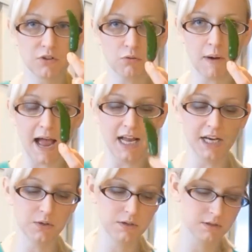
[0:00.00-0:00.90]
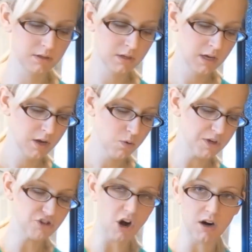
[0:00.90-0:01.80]
serrano,
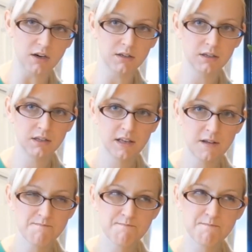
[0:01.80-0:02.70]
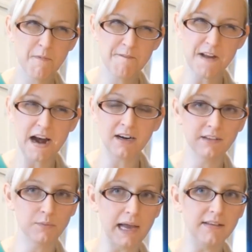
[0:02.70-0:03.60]
which are
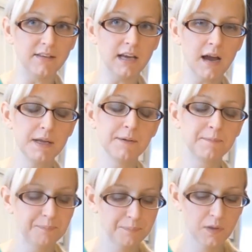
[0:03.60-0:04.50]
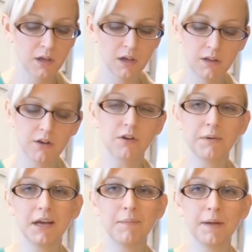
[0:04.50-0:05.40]
fairly spicy. I mean, there's gonna
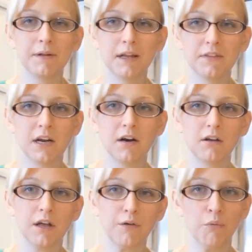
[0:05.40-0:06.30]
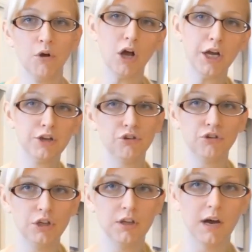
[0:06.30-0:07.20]
be people out there like, well, I could
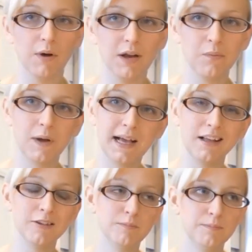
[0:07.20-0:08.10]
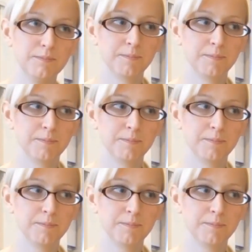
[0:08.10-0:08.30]
just eat that one. Well,